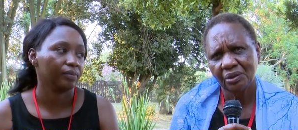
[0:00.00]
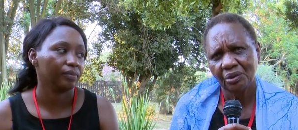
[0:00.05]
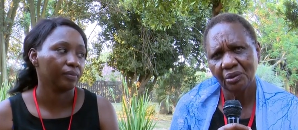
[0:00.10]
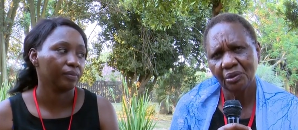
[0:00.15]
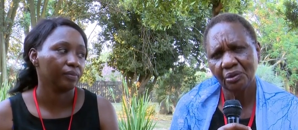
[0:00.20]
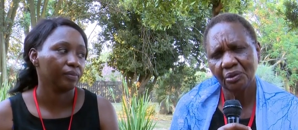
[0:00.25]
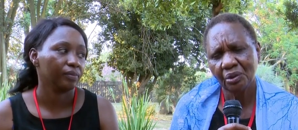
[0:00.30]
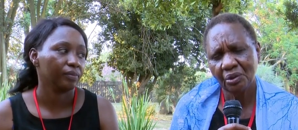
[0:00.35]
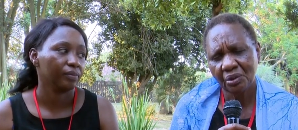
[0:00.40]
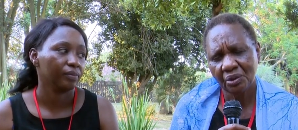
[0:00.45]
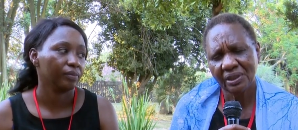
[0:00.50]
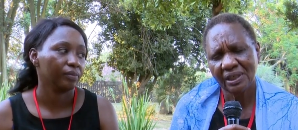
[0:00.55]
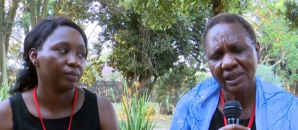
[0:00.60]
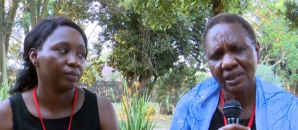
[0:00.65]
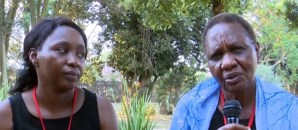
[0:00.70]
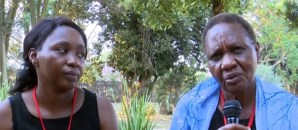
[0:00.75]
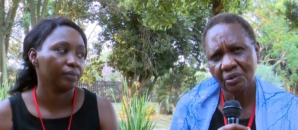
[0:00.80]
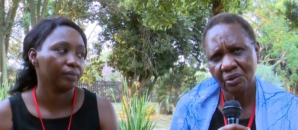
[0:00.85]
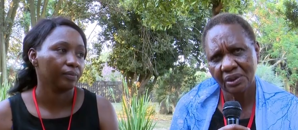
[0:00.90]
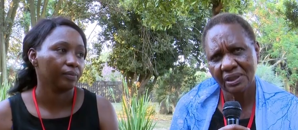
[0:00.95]
Speaker 1: to know
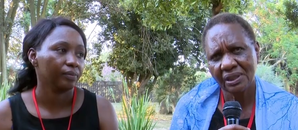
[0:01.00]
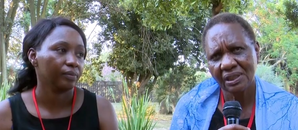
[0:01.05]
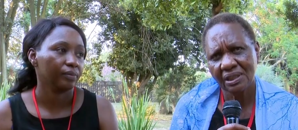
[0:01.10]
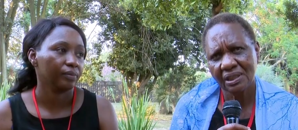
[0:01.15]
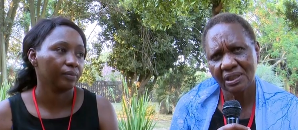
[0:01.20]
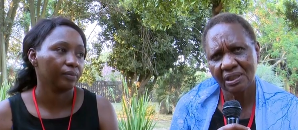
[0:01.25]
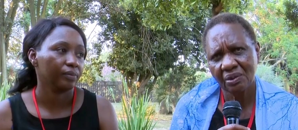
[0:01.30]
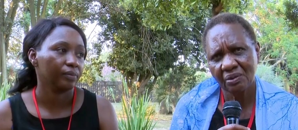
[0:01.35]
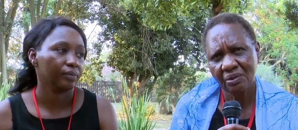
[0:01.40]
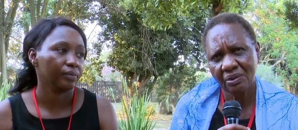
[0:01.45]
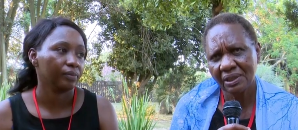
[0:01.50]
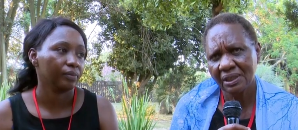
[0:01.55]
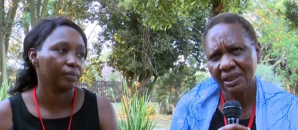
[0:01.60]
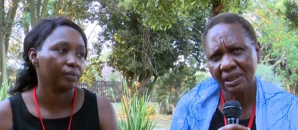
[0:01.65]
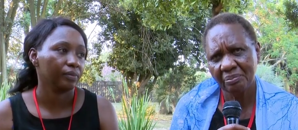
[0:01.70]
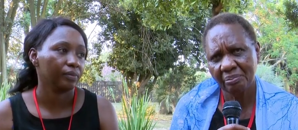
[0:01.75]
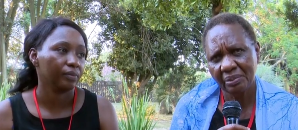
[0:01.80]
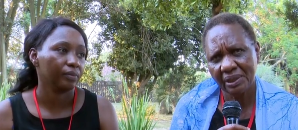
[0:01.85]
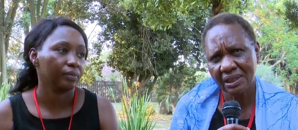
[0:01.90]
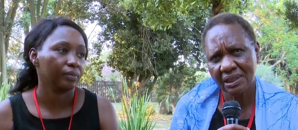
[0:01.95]
that God is the
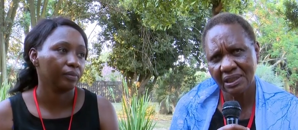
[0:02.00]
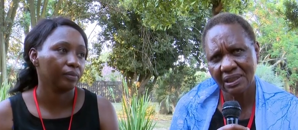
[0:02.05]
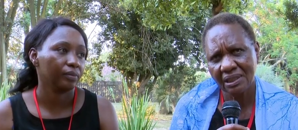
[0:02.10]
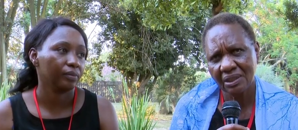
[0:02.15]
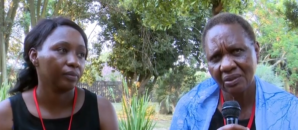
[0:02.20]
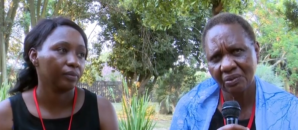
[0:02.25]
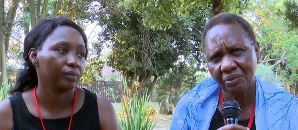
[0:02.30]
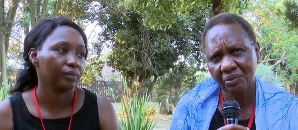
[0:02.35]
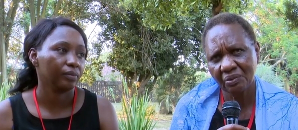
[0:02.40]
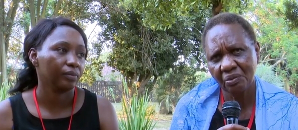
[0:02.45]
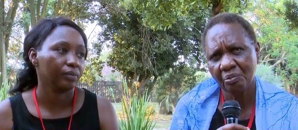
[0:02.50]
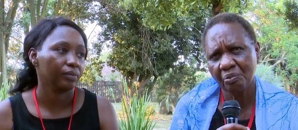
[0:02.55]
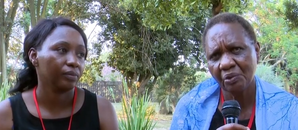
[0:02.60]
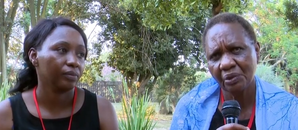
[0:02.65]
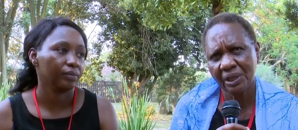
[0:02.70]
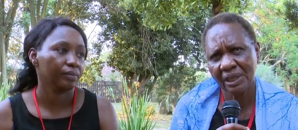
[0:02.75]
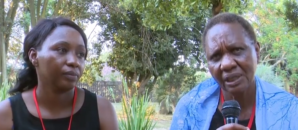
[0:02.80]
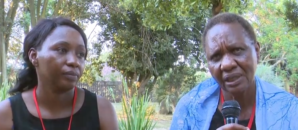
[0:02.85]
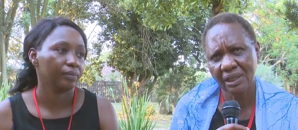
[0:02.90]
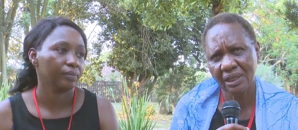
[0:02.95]
only person whom
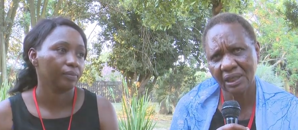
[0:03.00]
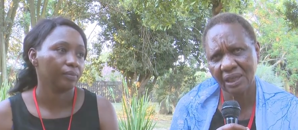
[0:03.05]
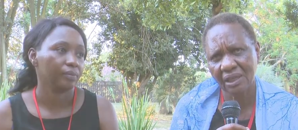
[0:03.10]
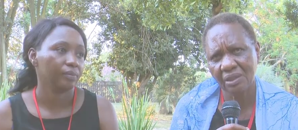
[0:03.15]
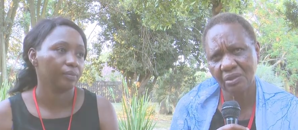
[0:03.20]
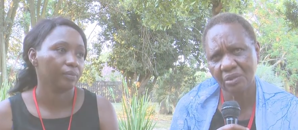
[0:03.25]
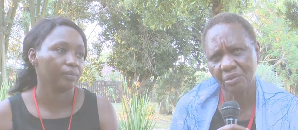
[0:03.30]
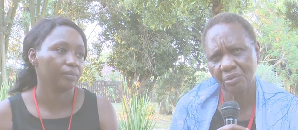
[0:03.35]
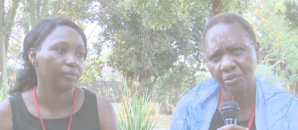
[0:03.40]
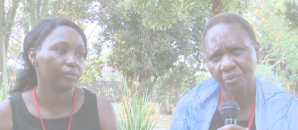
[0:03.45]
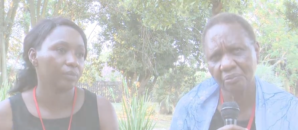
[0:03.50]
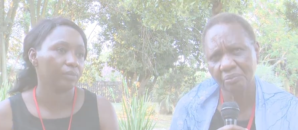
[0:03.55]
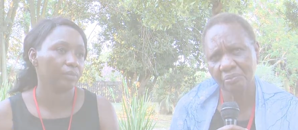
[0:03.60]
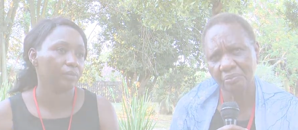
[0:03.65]
we can run to.